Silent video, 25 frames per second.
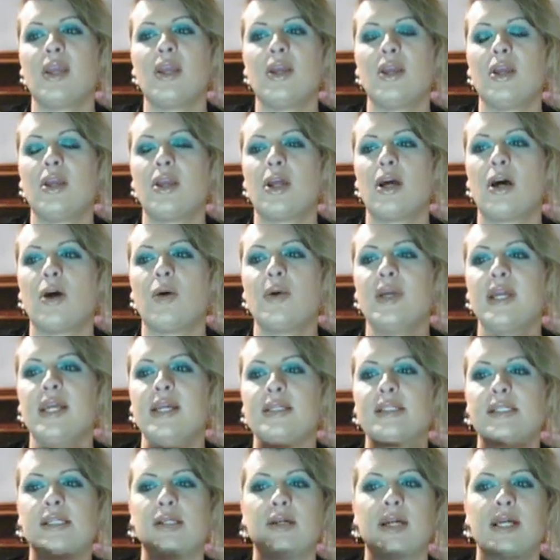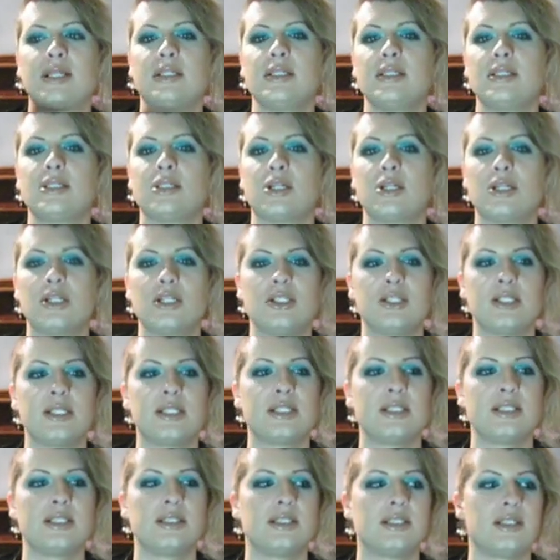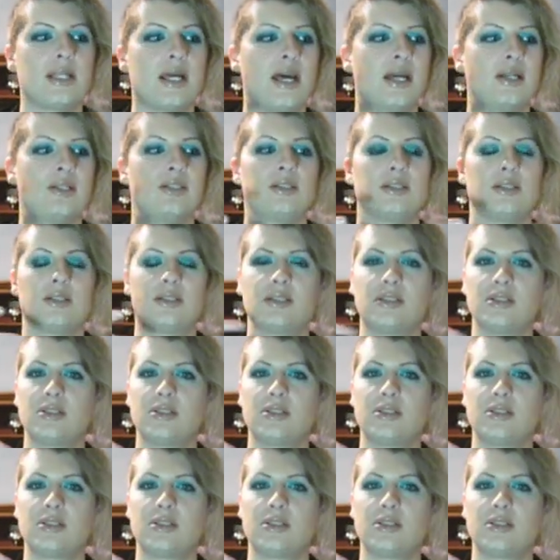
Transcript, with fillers: you know he still gets these urges and just